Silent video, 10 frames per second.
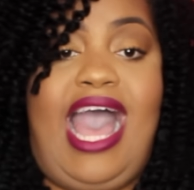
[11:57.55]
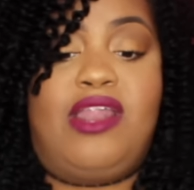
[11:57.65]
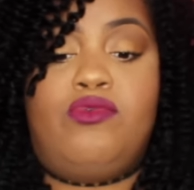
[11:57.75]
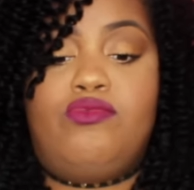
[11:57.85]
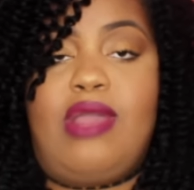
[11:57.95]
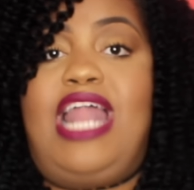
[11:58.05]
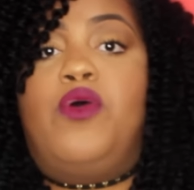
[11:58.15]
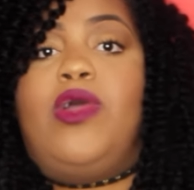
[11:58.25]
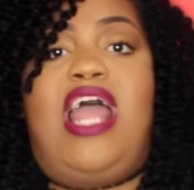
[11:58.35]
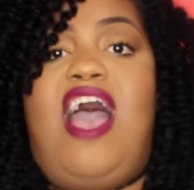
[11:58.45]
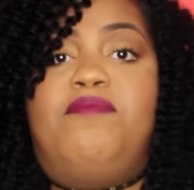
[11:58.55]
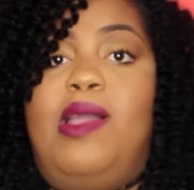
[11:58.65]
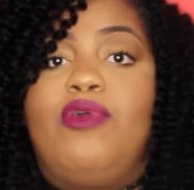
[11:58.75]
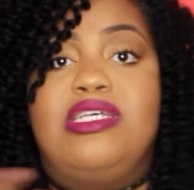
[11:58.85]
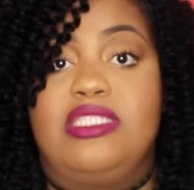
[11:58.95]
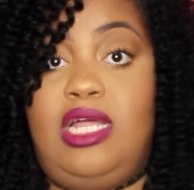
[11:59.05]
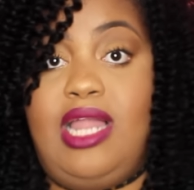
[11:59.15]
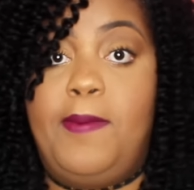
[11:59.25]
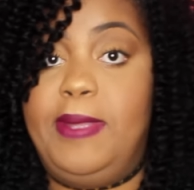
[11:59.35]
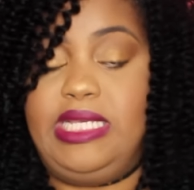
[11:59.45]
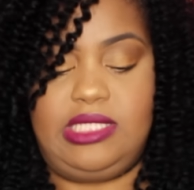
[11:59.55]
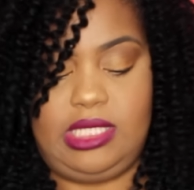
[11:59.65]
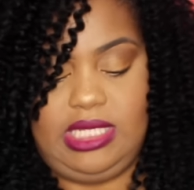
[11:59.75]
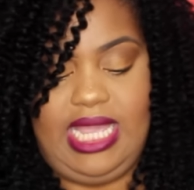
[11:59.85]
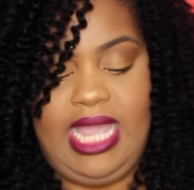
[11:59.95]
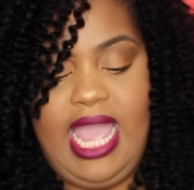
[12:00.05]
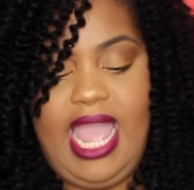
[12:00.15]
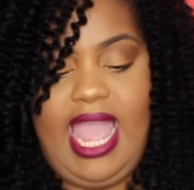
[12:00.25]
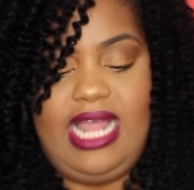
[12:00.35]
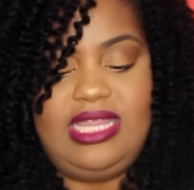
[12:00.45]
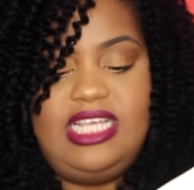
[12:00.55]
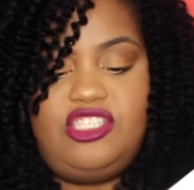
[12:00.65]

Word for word: I don't, I don't want to have my breast all out basically. And